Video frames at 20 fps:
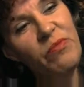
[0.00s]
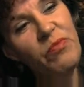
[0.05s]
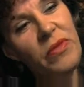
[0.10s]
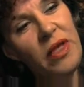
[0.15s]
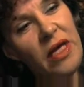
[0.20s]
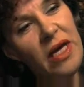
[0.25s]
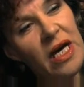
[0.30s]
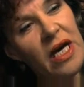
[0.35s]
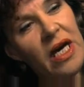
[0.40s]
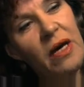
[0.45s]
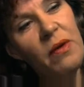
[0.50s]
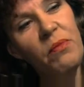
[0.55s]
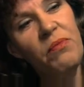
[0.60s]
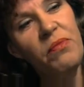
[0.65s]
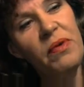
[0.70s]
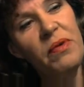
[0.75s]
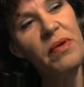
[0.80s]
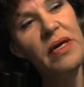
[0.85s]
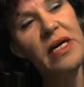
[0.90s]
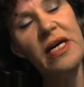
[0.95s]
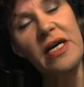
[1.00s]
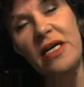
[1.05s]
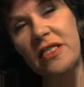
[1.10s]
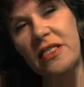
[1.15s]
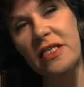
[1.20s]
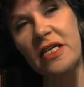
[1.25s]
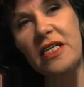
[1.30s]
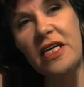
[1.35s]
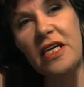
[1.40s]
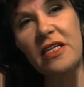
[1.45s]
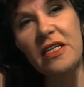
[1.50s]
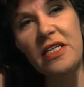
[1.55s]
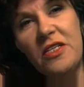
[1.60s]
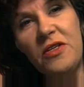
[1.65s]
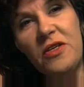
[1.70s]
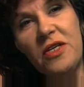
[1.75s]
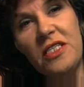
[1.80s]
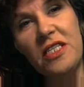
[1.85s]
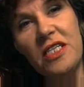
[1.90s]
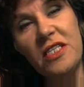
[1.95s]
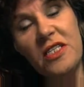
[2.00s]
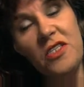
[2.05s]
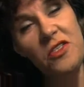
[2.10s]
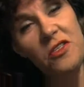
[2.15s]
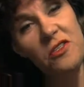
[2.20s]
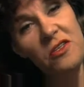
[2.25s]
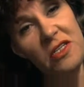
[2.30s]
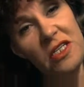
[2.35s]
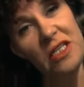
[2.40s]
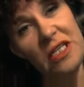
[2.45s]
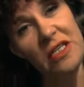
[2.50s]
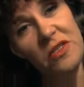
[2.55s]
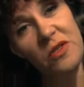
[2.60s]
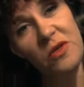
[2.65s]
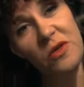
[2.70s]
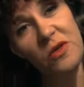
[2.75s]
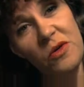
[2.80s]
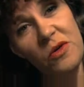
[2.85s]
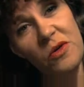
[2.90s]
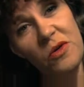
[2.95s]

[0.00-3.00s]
Yeah, and because they tell interesting stories.